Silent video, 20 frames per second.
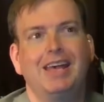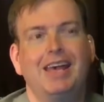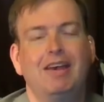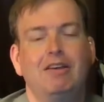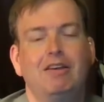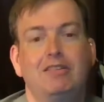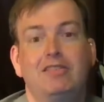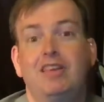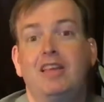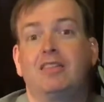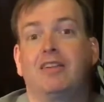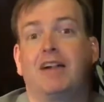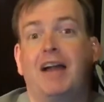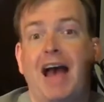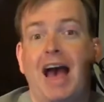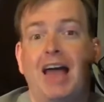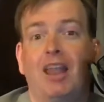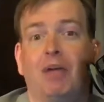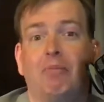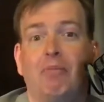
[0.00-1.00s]
it's either
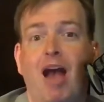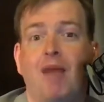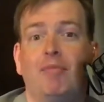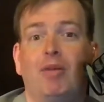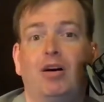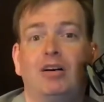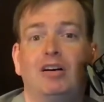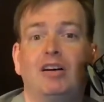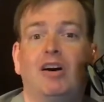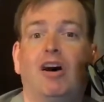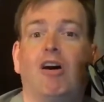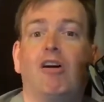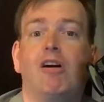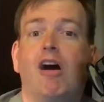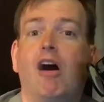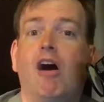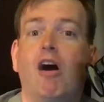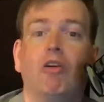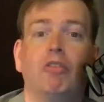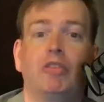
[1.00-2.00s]
Alabama or
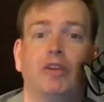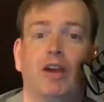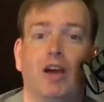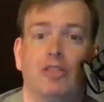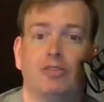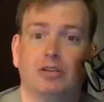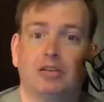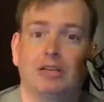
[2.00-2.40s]
all the other